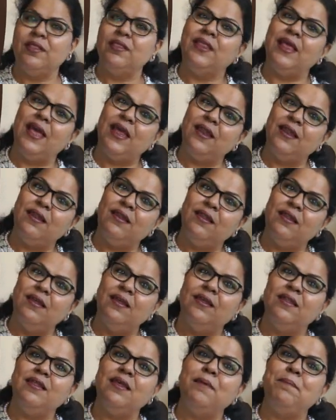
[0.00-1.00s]
Then
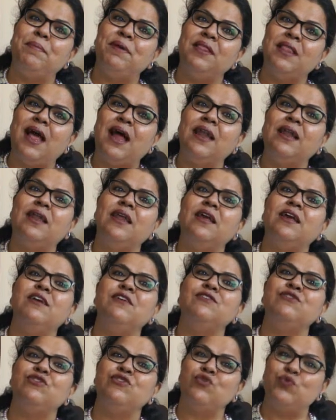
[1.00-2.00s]
their pathetic
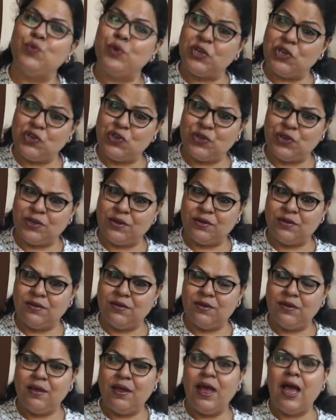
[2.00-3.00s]
situation.
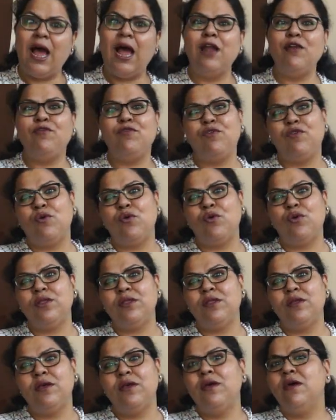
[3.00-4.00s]
And
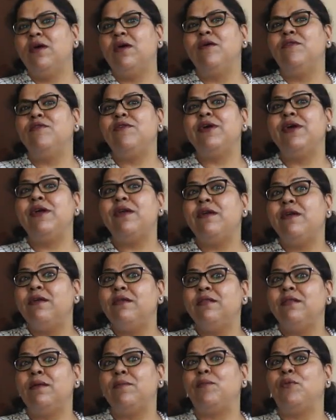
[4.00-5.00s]
fourth, where
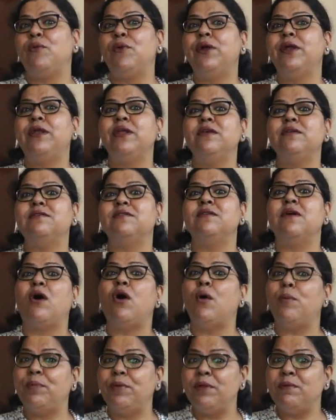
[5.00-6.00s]
the poet is
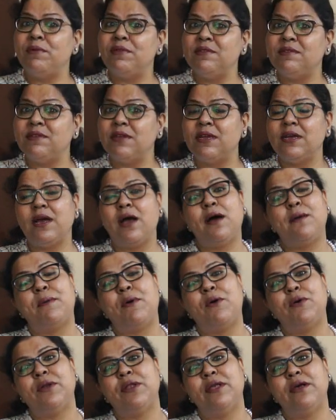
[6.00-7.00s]
optimistic
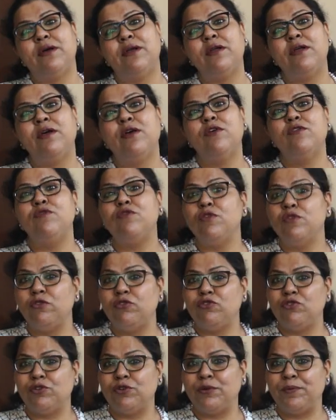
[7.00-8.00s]
about their
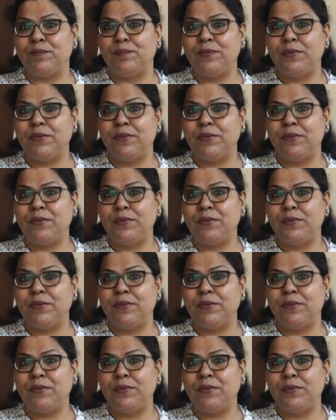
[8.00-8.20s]
future.